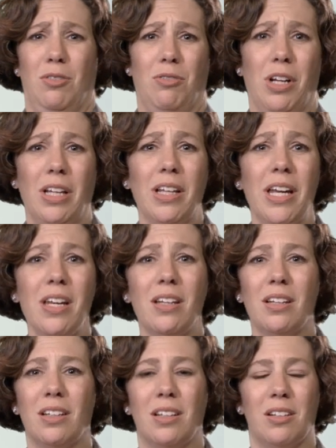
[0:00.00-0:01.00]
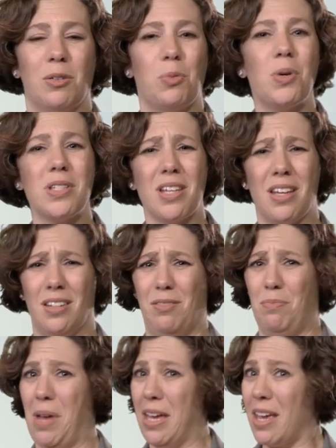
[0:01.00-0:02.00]
Really? Was it
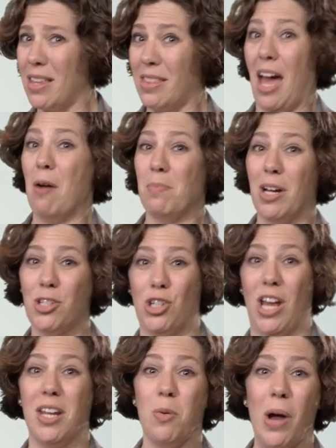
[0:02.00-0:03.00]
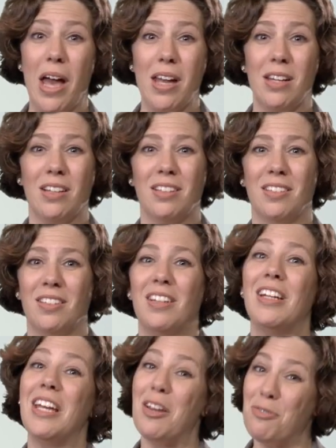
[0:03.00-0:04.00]
making that much anyway?
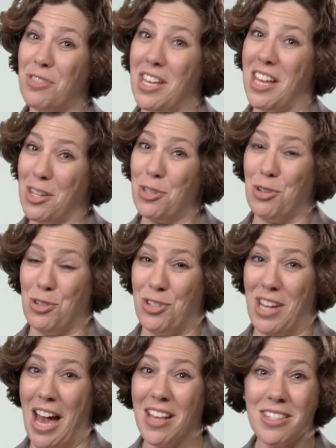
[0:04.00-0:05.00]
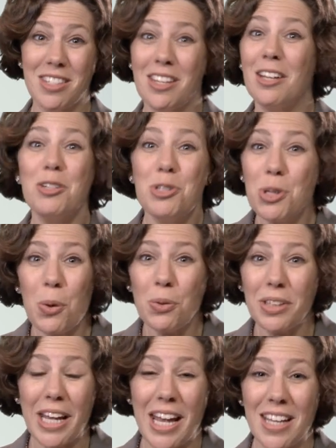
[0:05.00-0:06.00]
If the answer is yes,
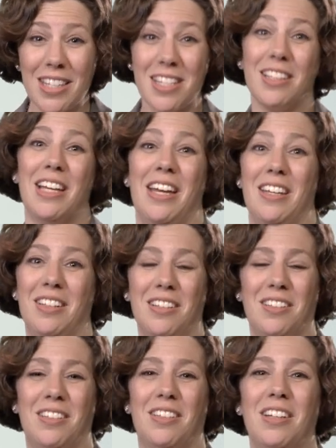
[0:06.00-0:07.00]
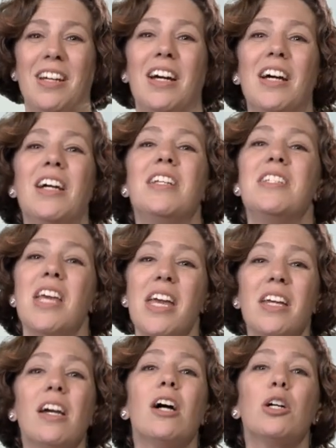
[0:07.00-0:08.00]
don't cancel it.
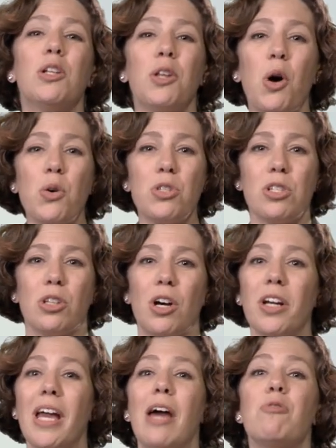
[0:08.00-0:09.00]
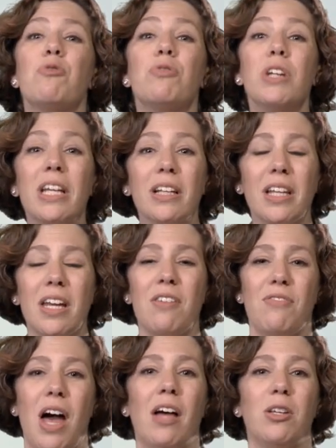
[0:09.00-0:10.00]
Take a close look and really
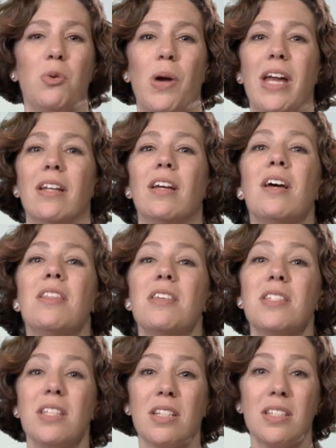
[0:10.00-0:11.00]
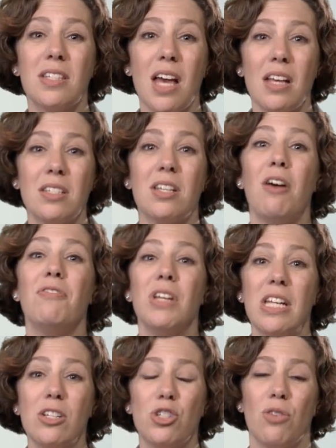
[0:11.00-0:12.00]
evaluate the success of
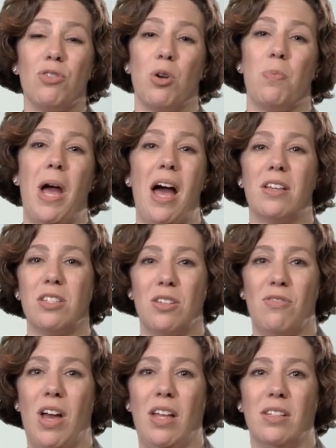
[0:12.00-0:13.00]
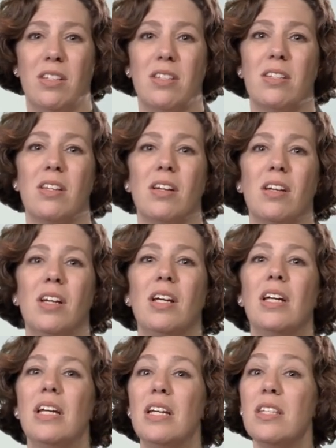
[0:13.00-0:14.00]
each of your past events.
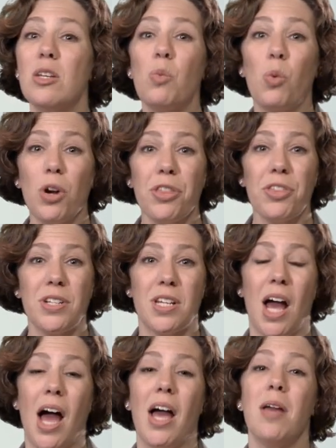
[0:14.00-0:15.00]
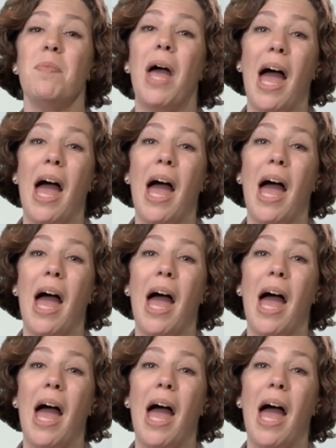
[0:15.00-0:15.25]
Is it worth the time